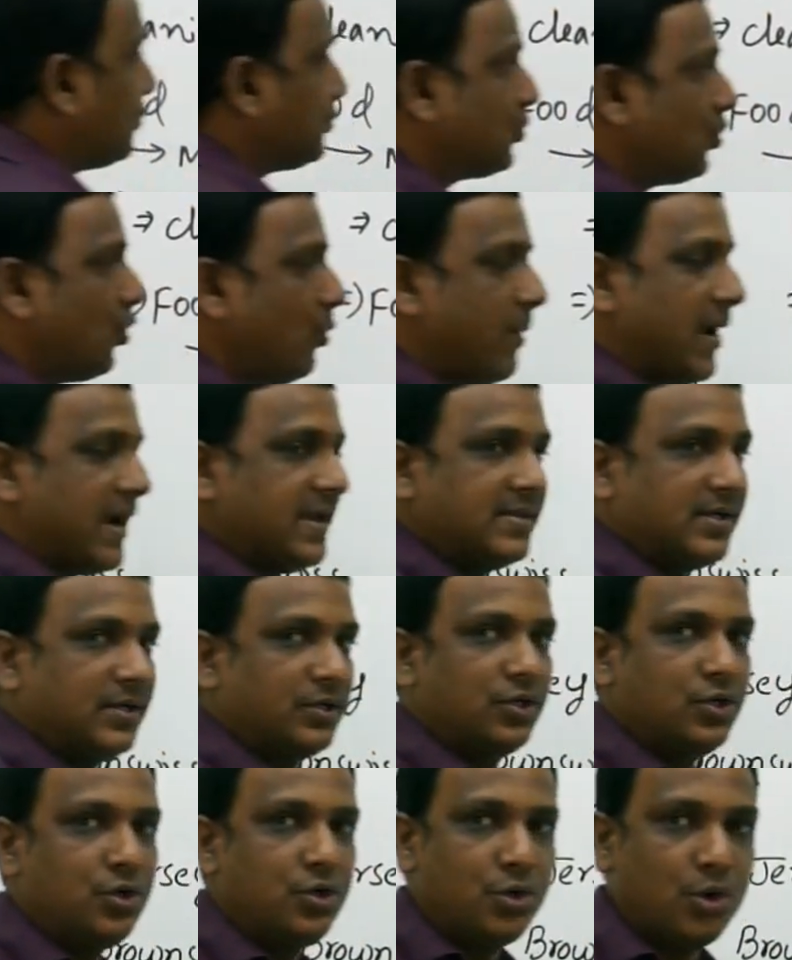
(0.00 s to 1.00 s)
so by
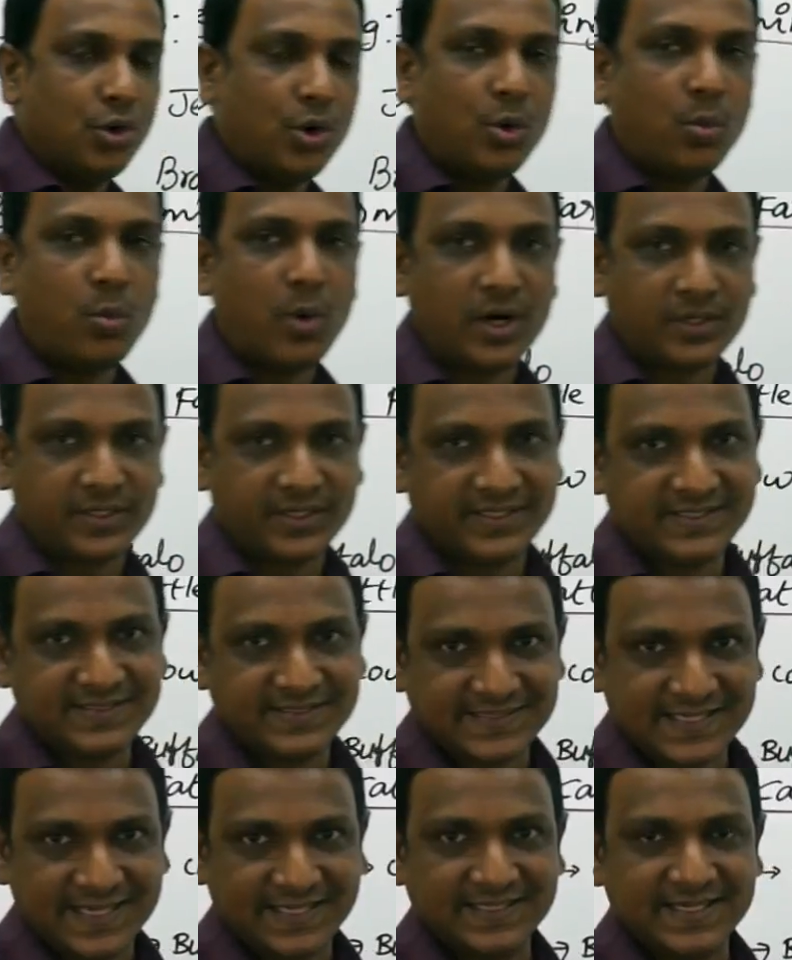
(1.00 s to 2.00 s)
that no water is
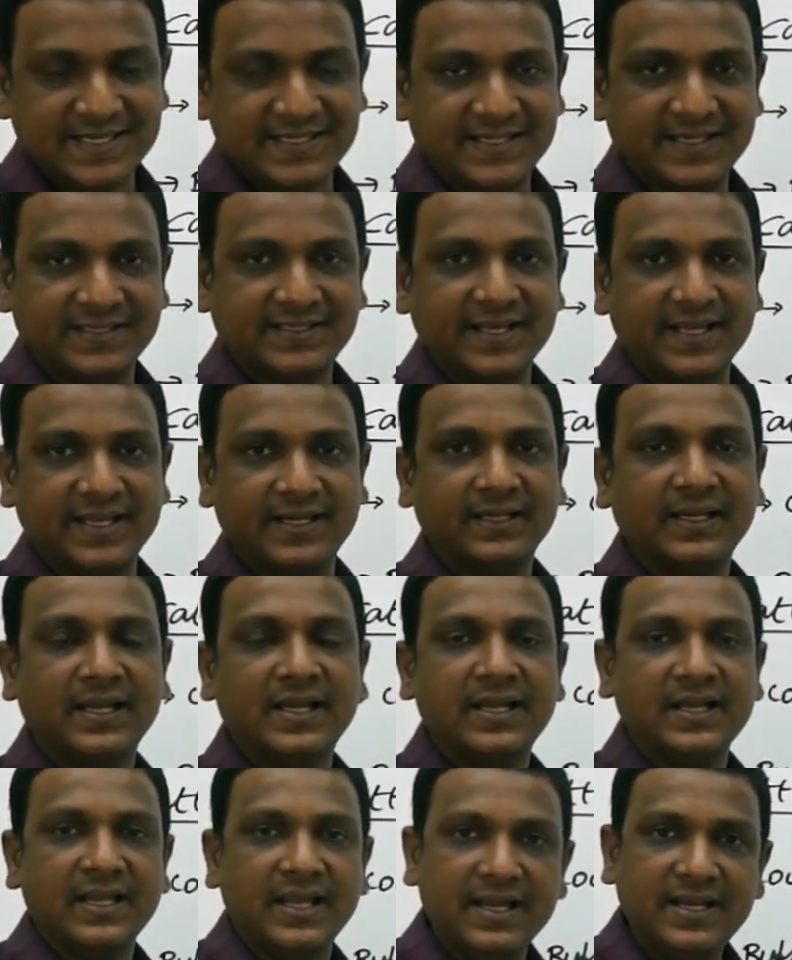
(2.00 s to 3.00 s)
stagnated there,
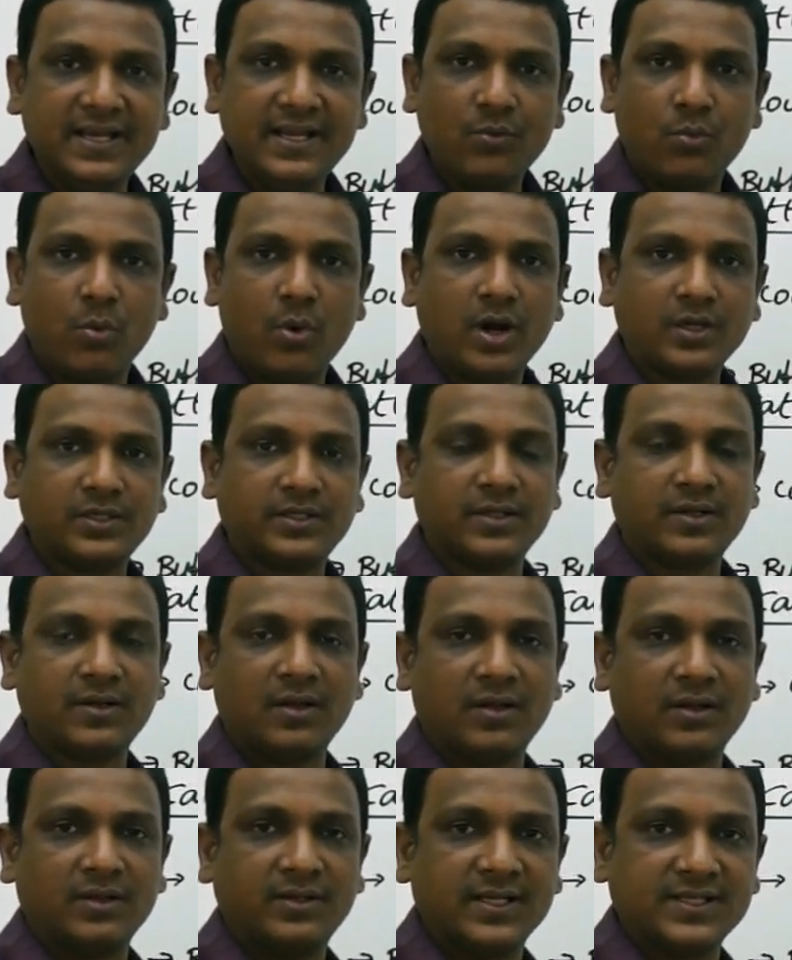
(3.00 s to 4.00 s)
any water
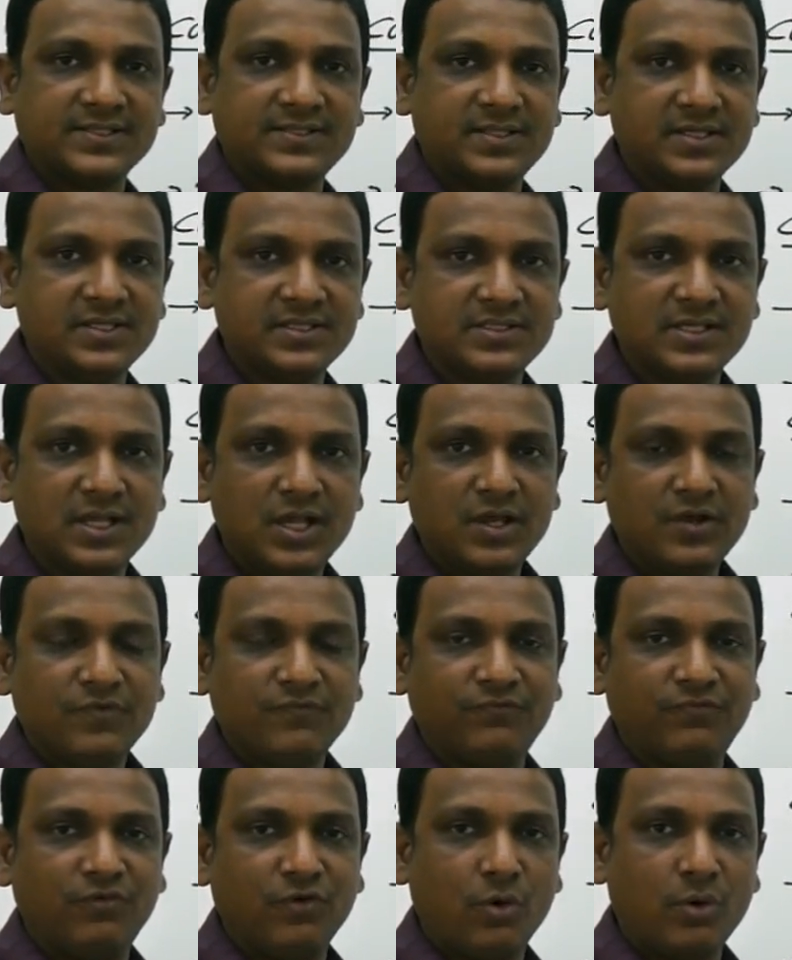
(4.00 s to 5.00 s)
or dust is
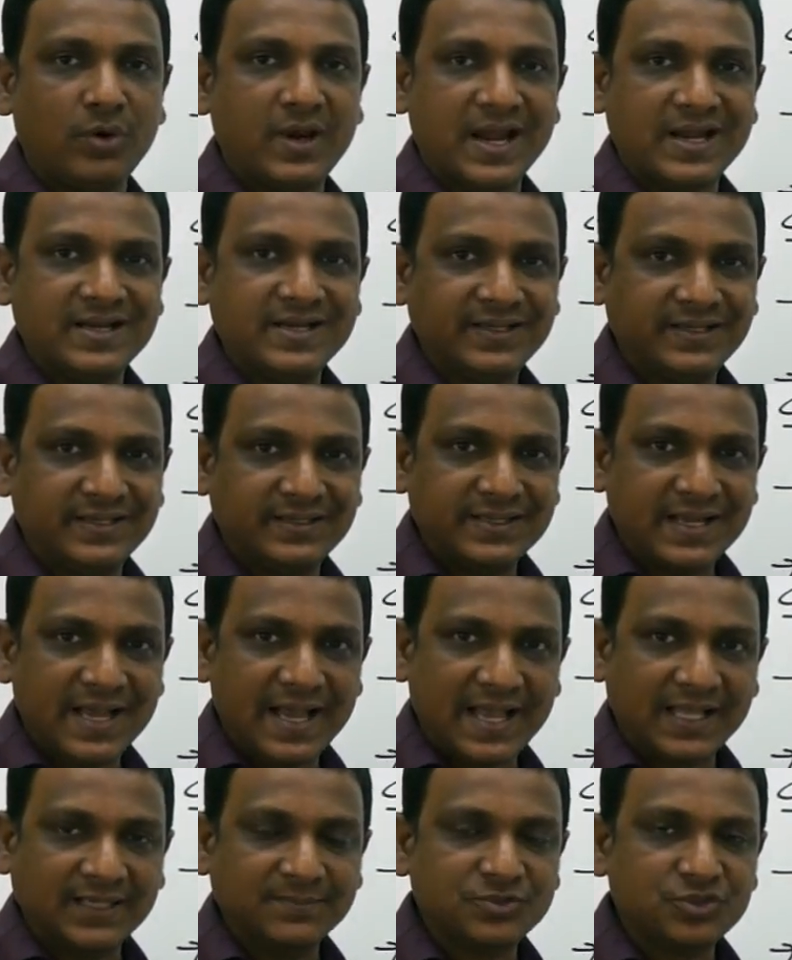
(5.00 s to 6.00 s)
flown, and it
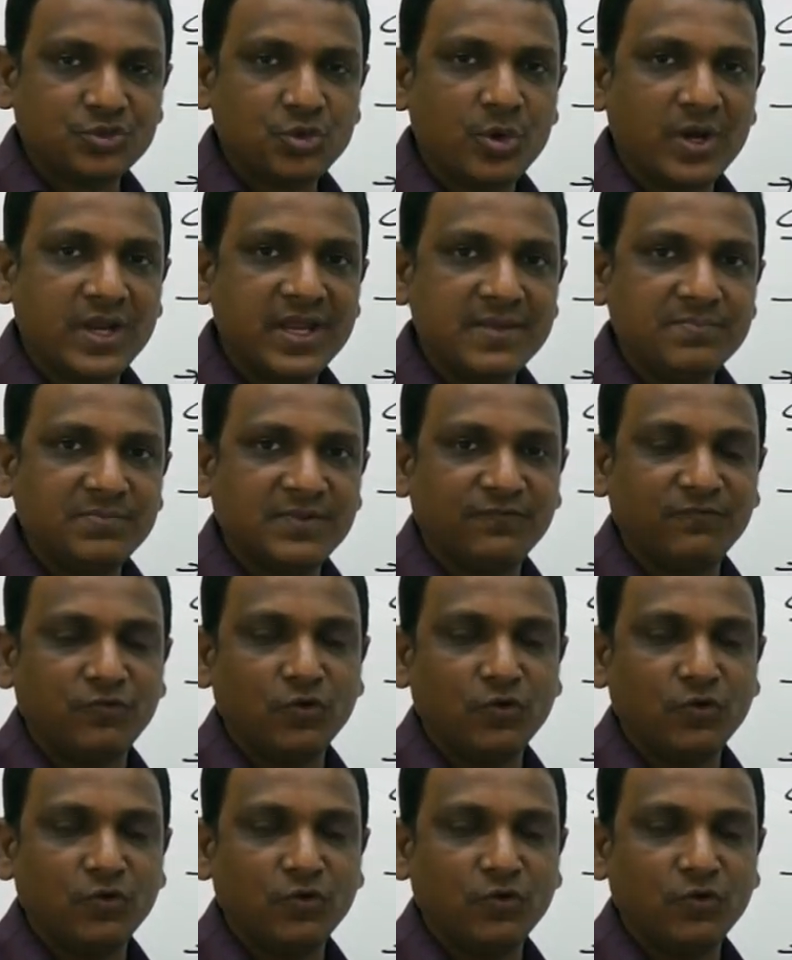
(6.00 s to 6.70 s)
helps to keep the